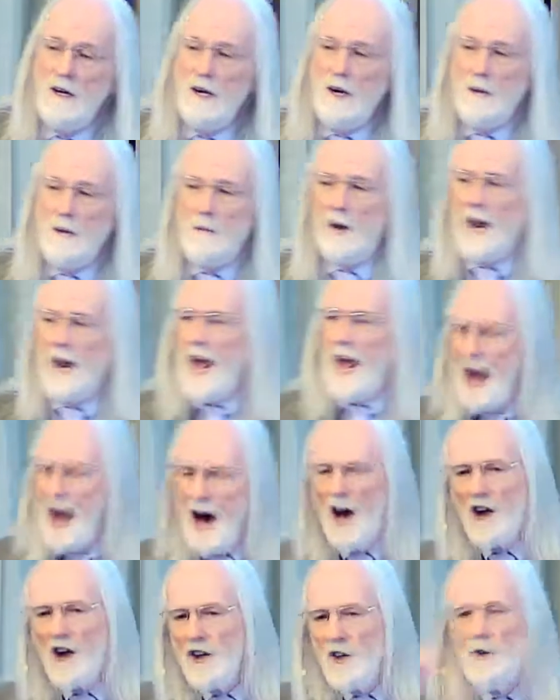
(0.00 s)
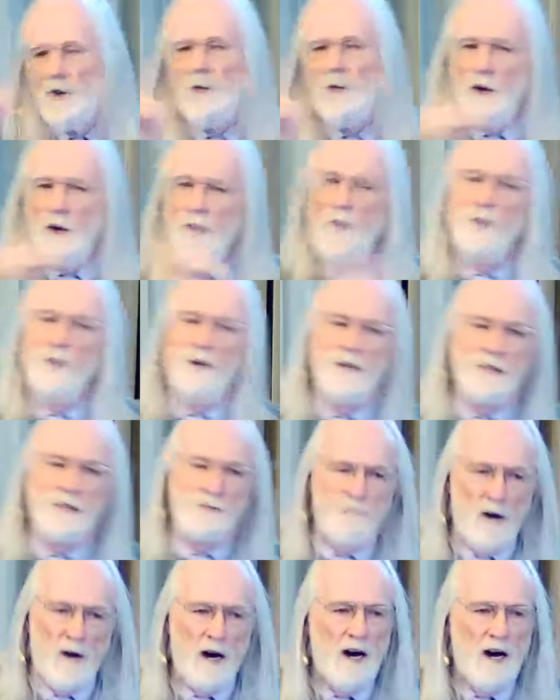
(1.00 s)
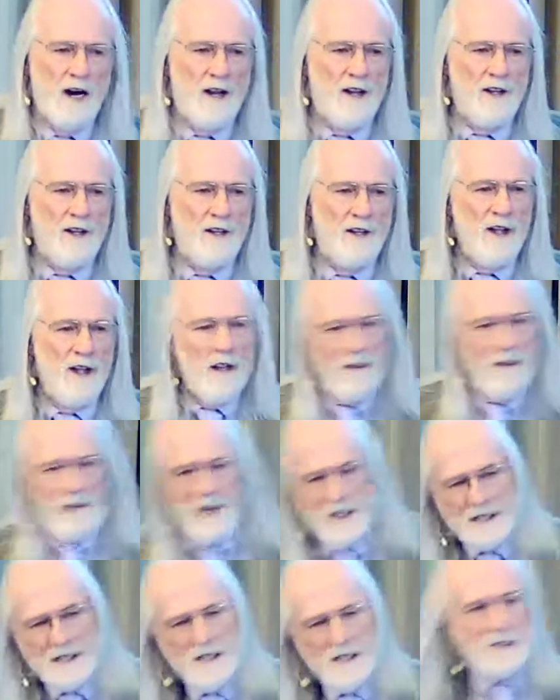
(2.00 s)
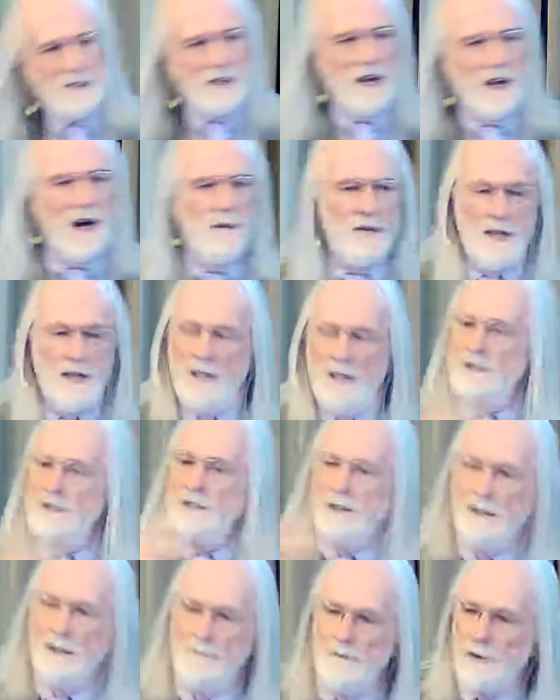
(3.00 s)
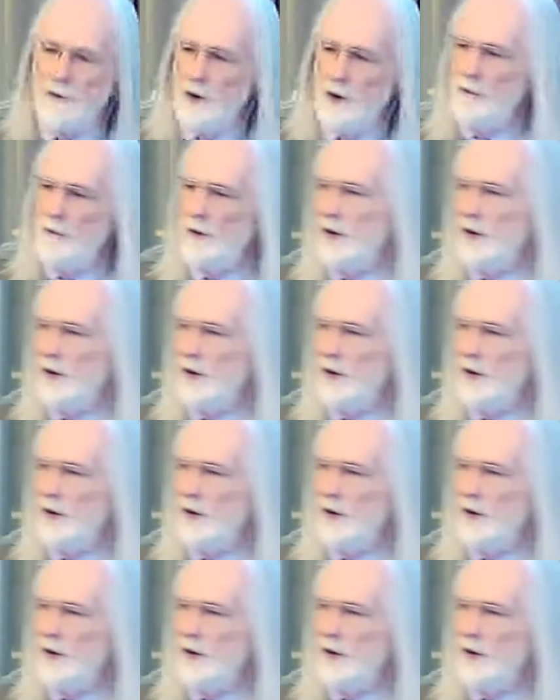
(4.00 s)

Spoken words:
But how do we respond? This is coming in some form or